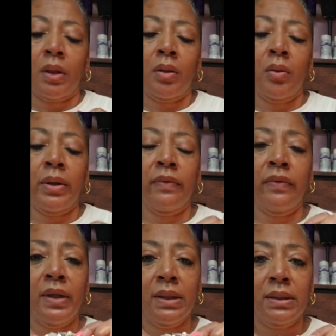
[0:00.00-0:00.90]
quick
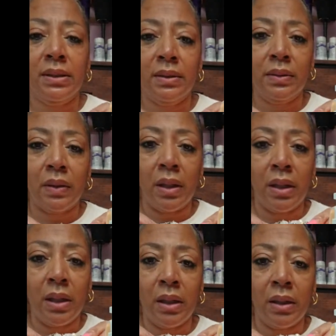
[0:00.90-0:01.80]
fix,
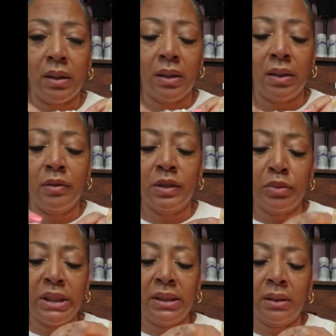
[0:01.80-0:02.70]
and it's
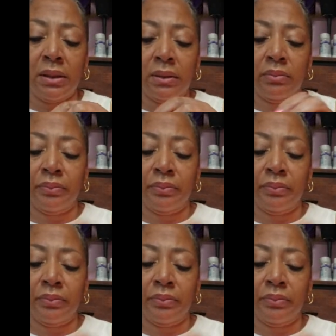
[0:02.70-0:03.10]
leading up.